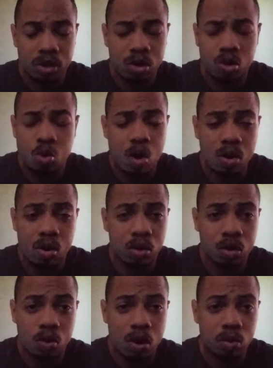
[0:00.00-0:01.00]

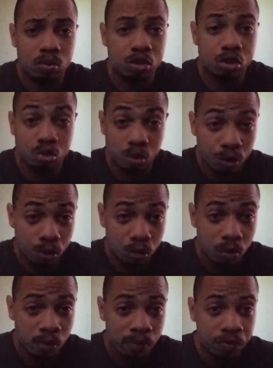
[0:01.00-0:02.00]
quote-unquote True
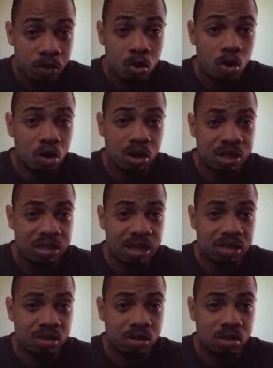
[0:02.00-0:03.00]

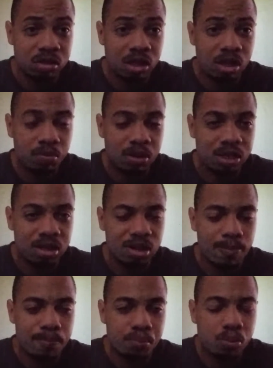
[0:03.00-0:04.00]
Organization 13, because it's
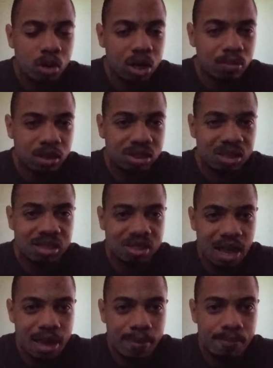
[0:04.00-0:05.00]
pretty much the
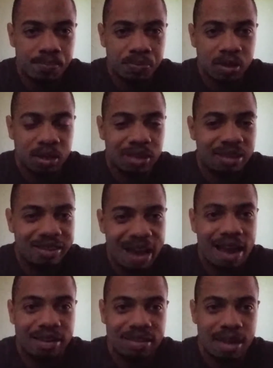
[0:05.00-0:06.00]
same
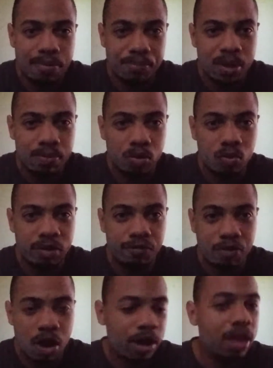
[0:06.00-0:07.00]
goddamn people we
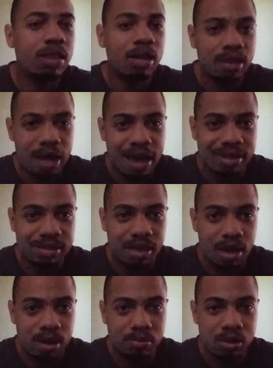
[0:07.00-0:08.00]
fought in the last
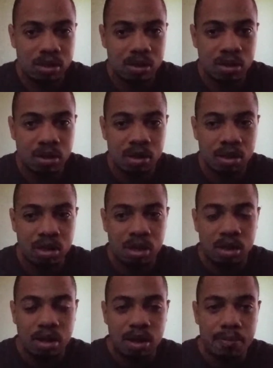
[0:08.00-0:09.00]
games.
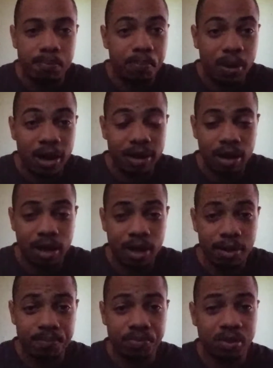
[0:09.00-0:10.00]
But
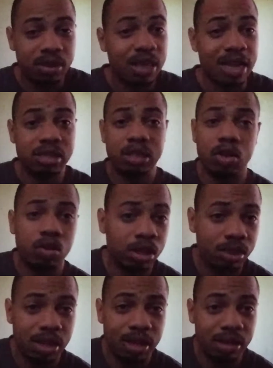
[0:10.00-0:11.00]
that's the only
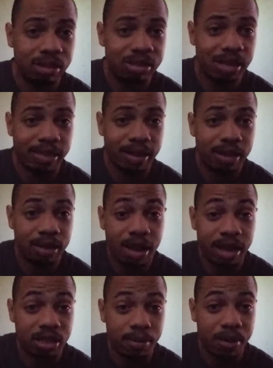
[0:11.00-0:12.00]
thing he said that he
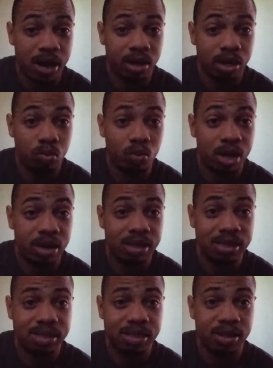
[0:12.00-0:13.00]
liked about it,
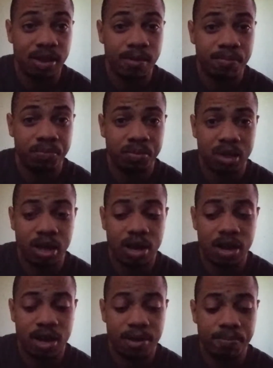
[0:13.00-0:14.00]
was
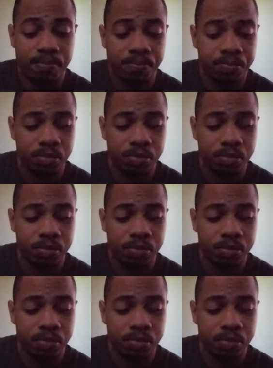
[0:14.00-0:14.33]
finally